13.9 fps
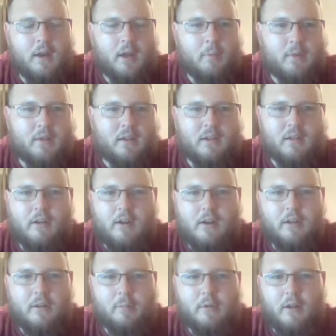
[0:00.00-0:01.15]
but this card's
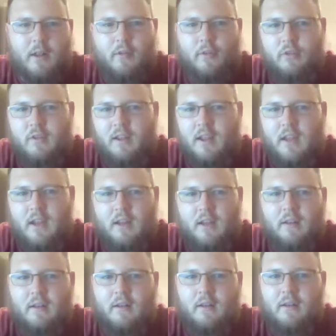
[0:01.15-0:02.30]
up to a level
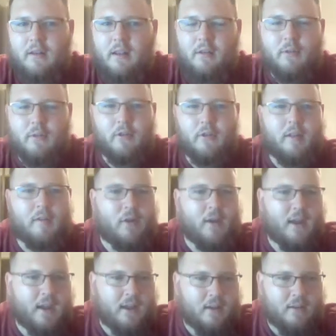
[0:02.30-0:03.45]
10. This one's only level
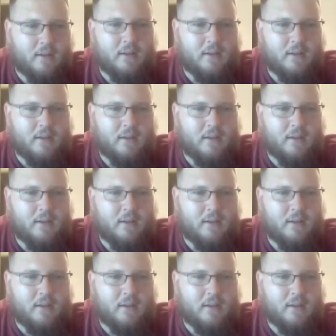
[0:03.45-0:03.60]
8.